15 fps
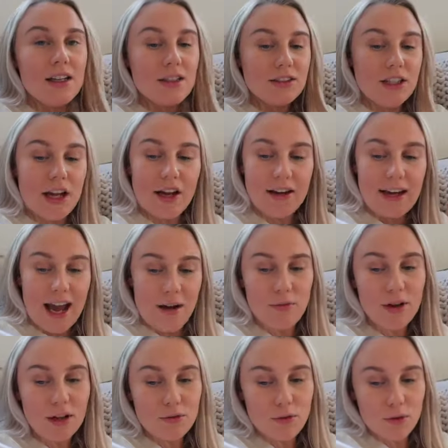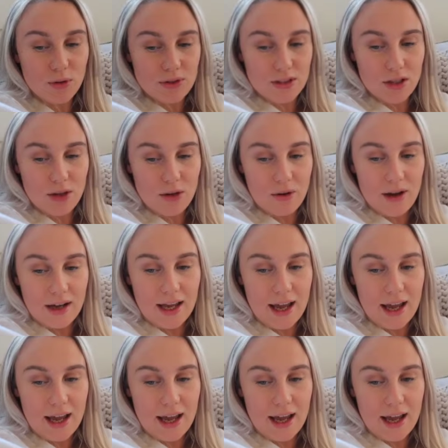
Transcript: So yeah, I'm looking forward to